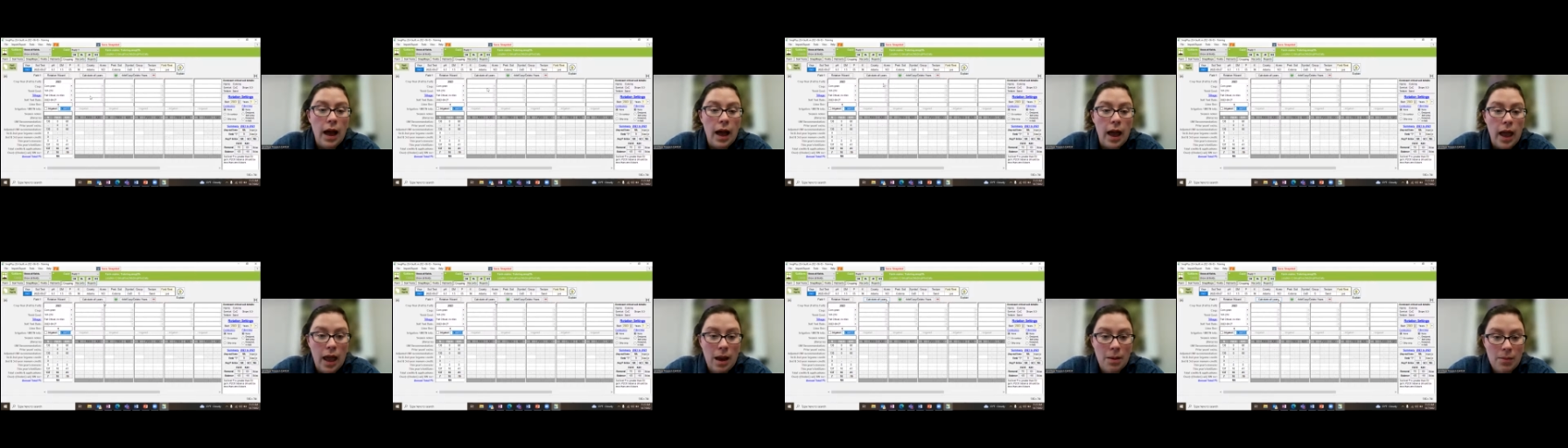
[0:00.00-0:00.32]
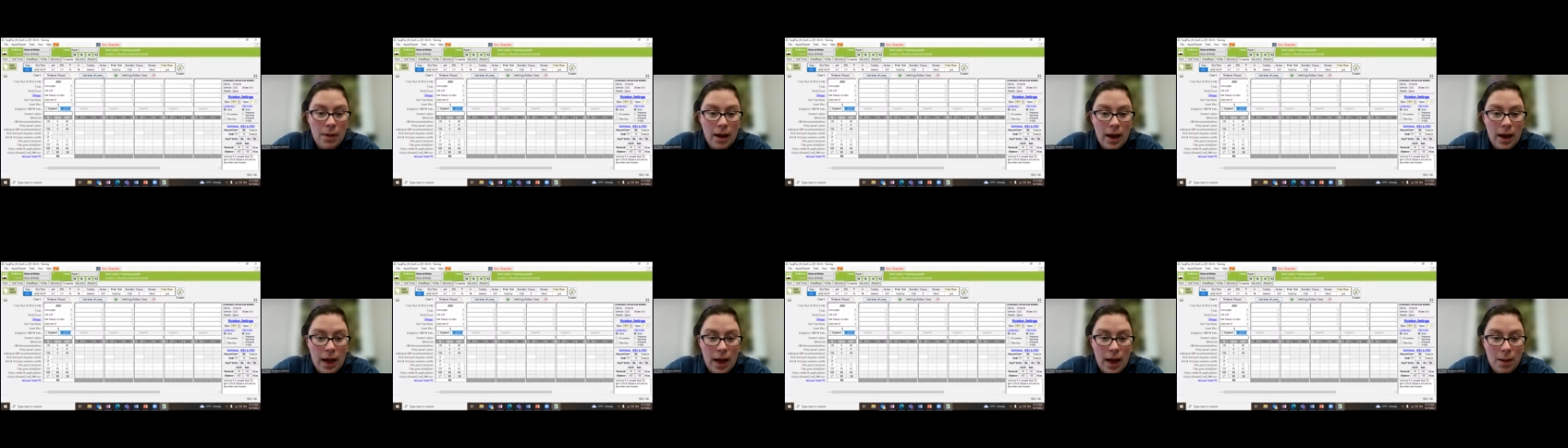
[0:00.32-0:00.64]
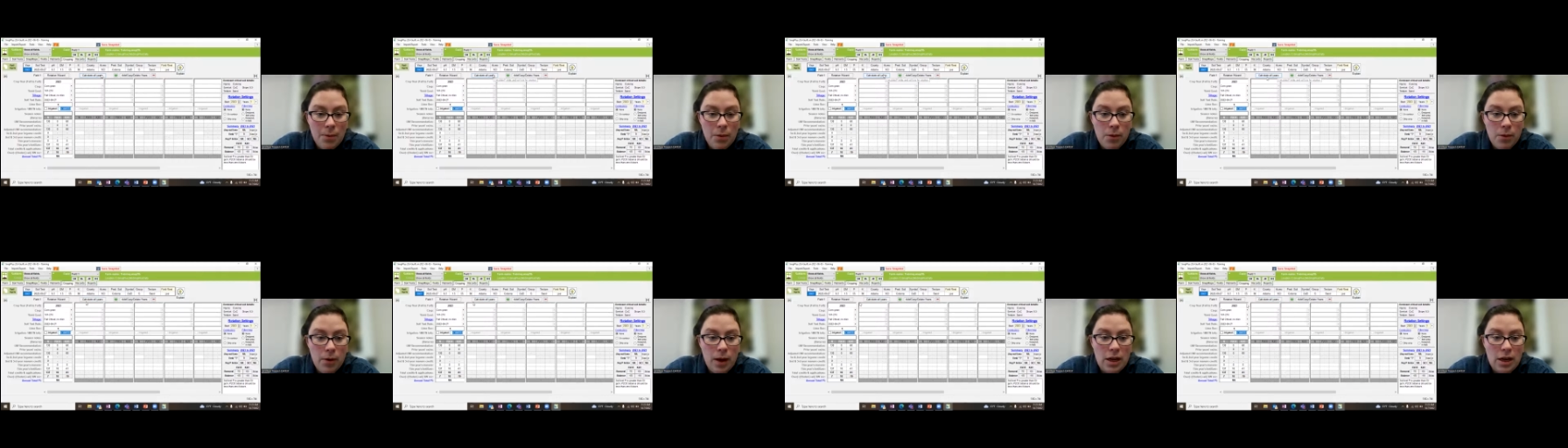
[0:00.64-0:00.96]
In my
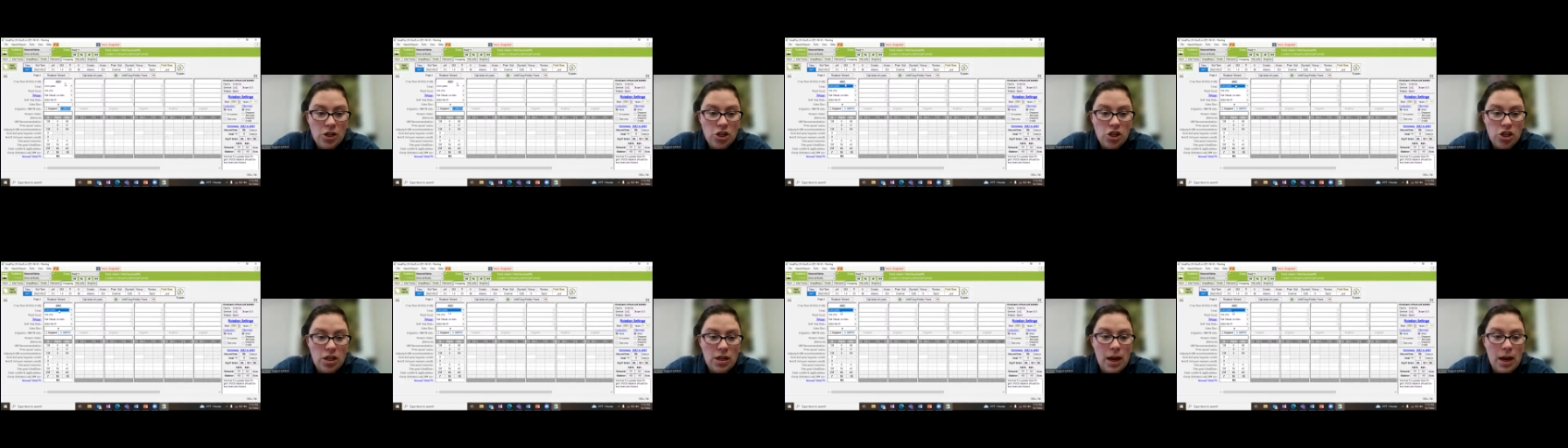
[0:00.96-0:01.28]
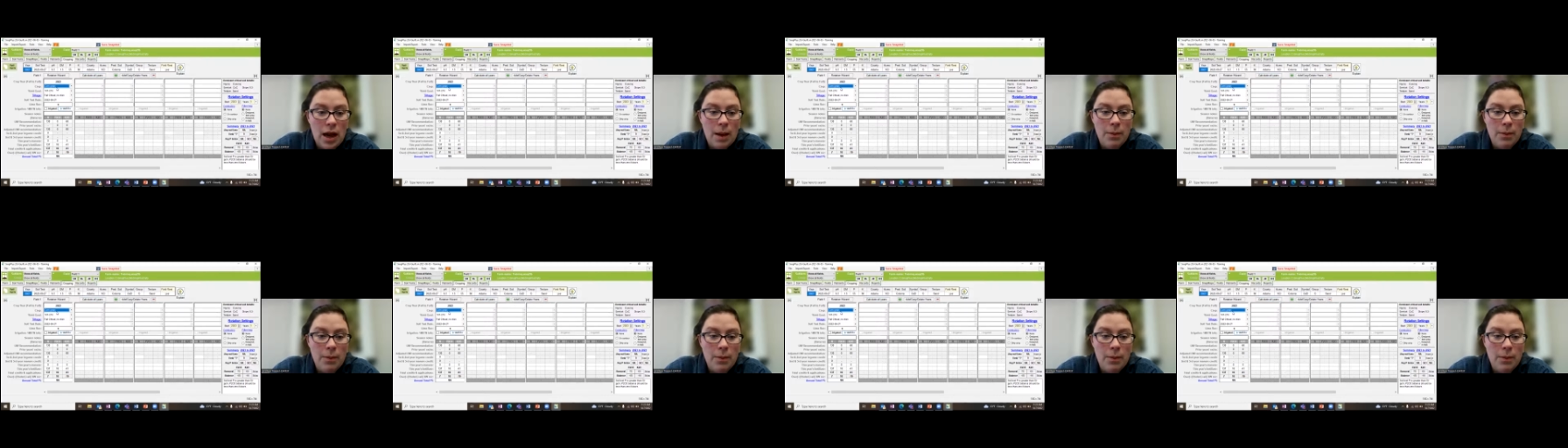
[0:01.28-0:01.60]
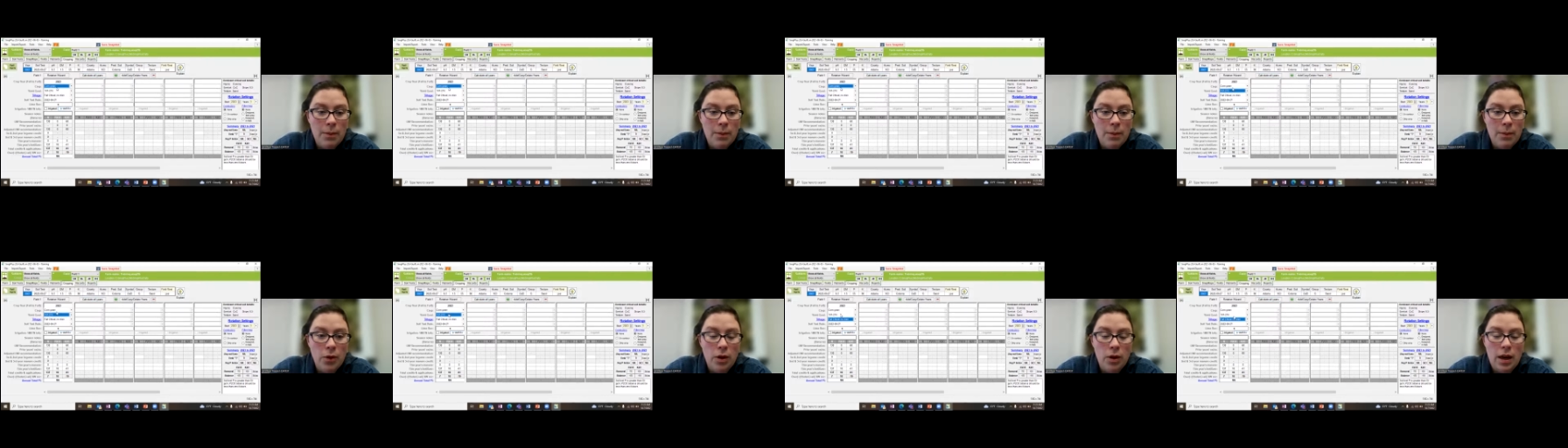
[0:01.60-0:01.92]
operation,
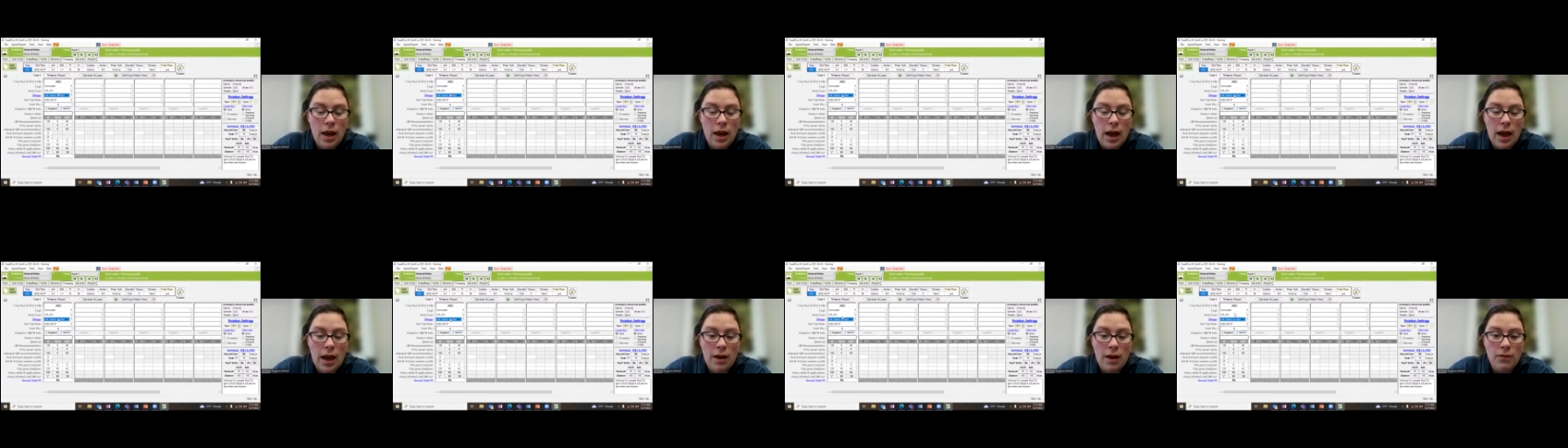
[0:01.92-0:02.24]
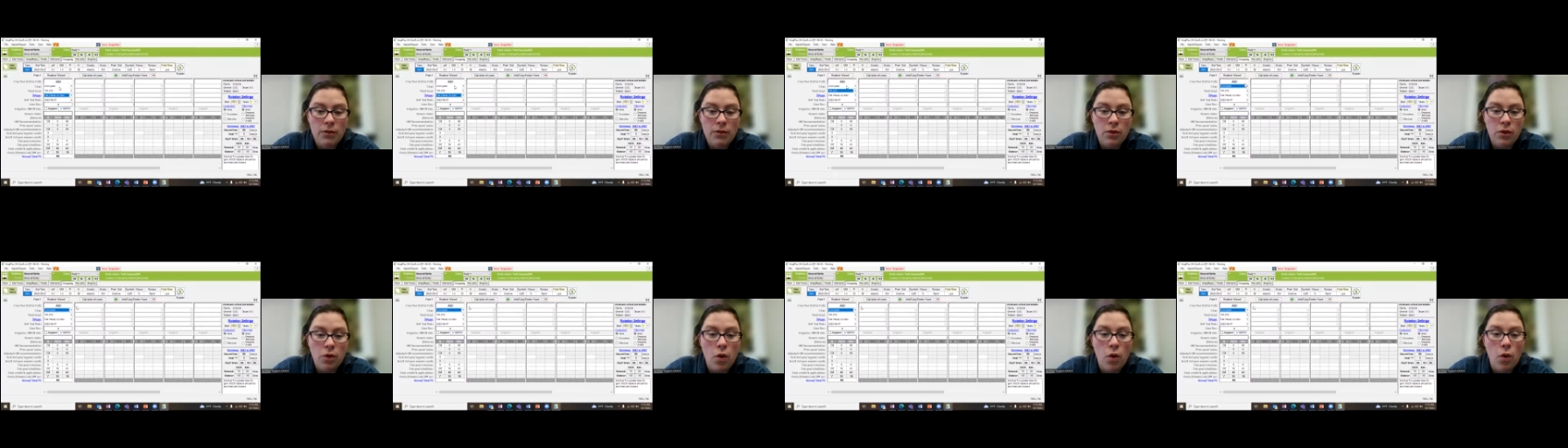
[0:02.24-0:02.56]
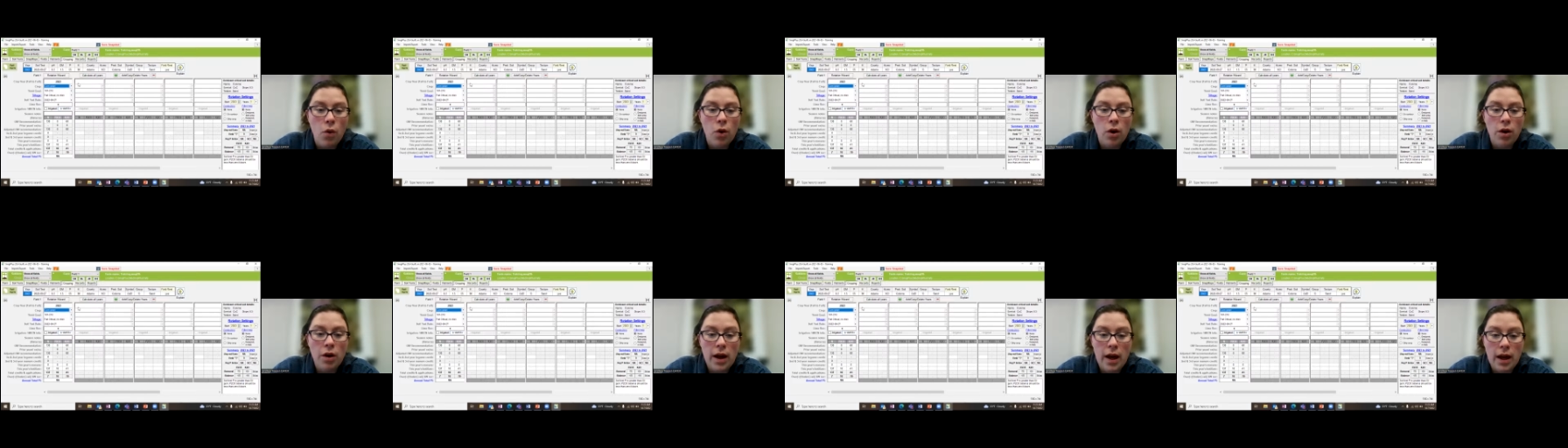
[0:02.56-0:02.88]
I'm going to have
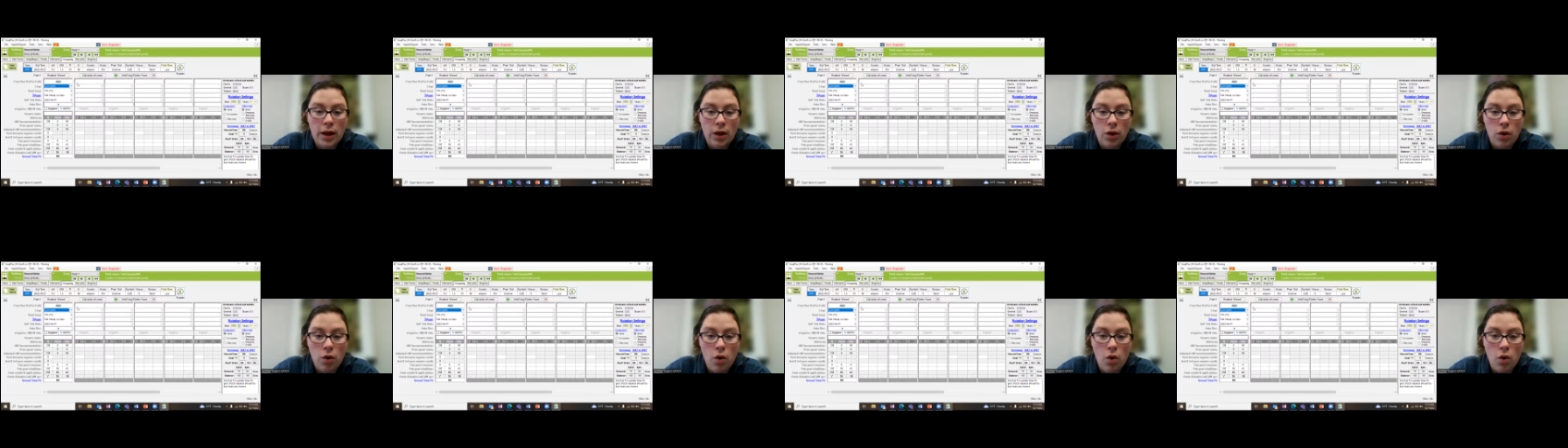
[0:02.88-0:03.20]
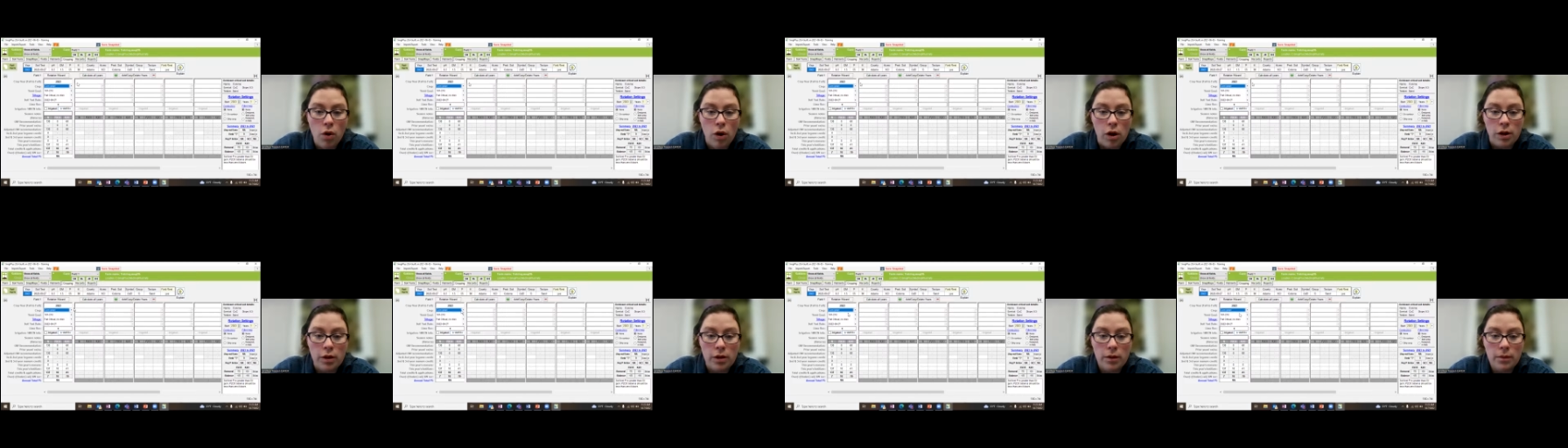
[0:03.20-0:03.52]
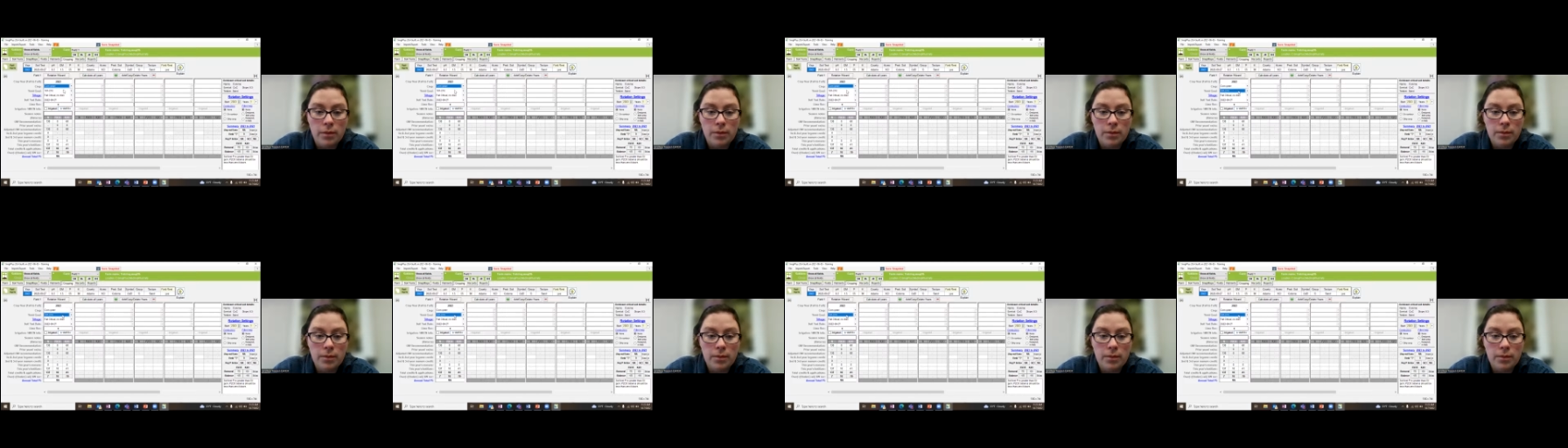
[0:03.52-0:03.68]
corn on corn.